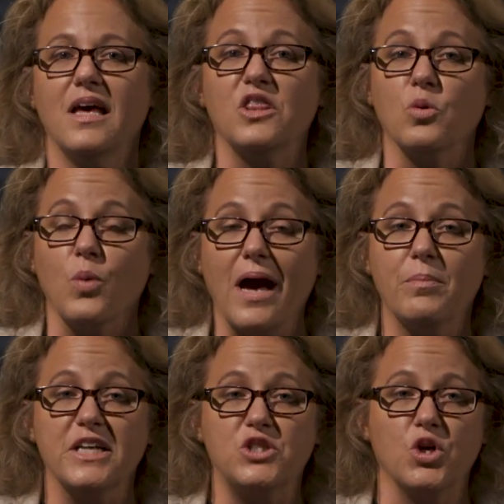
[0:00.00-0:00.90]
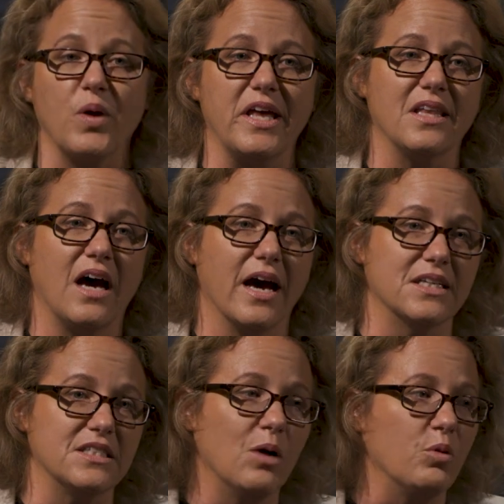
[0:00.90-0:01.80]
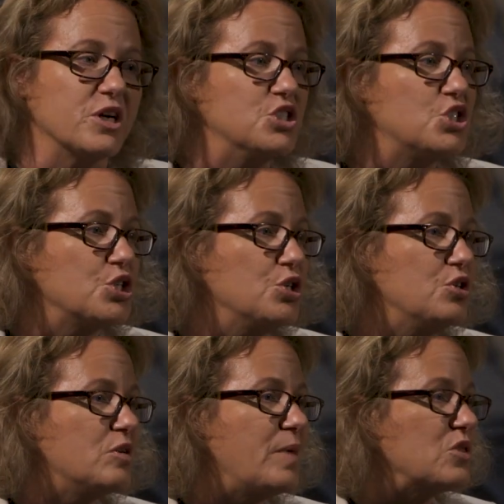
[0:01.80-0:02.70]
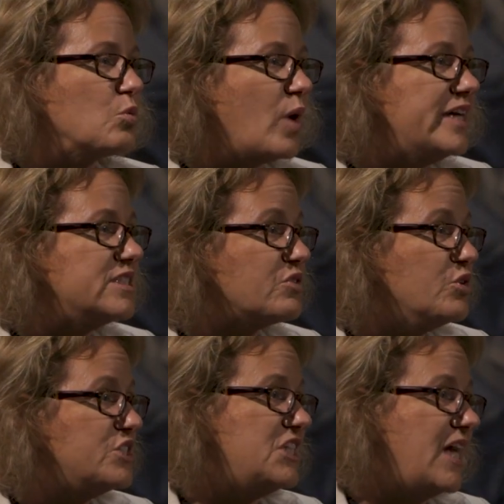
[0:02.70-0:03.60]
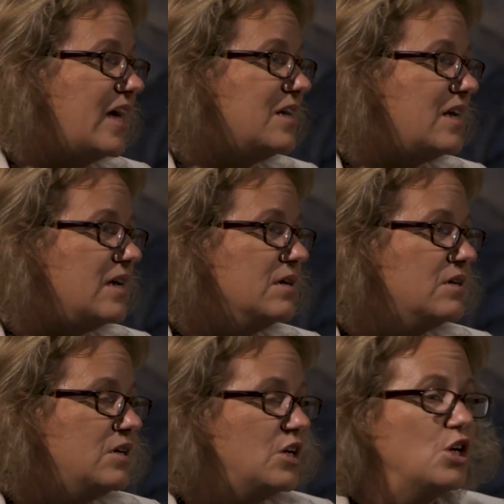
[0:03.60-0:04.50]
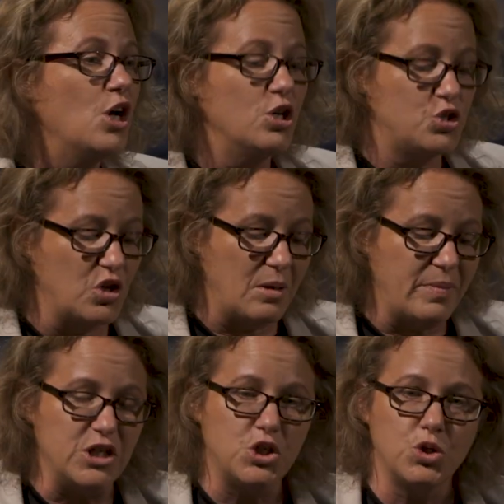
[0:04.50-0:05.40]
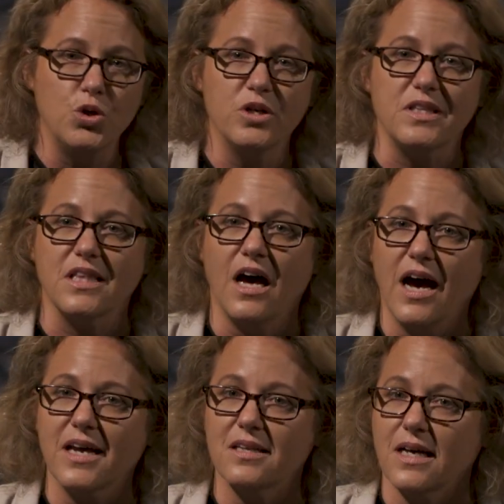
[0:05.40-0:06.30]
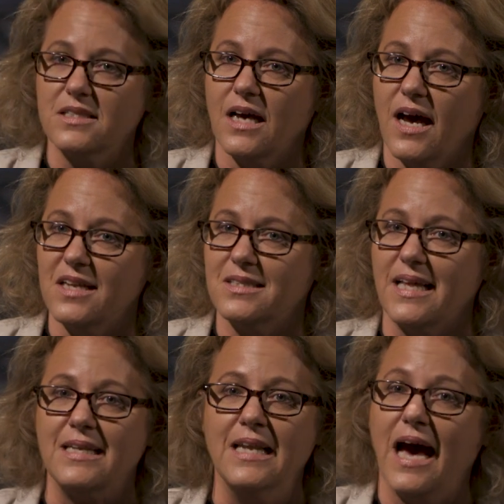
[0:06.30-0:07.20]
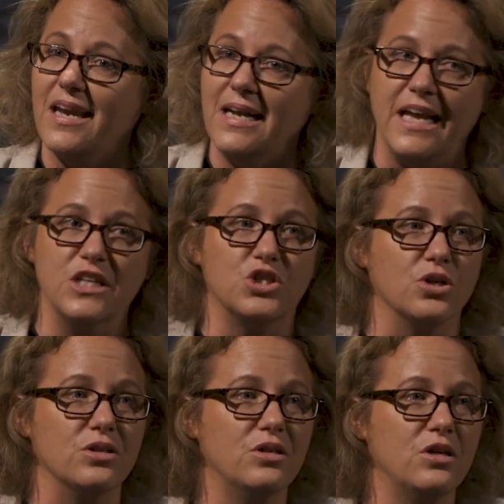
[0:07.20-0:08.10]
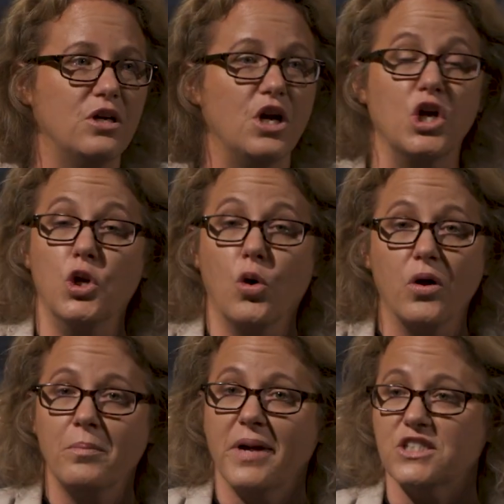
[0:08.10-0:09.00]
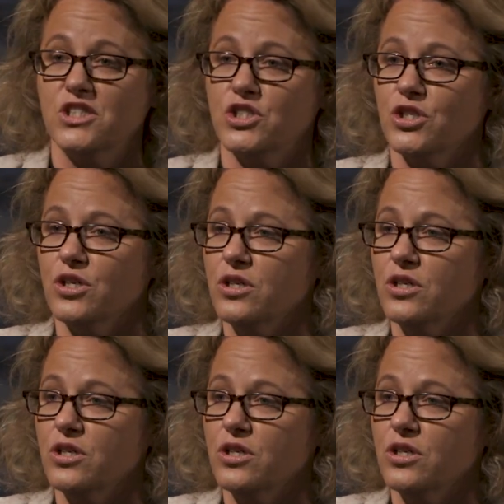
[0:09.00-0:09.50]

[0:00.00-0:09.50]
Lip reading: The rabbis who created the Haggadah were concerned about the rise of Christianity. So they made sure that the Haggadah taught that not an angel, nor a messenger,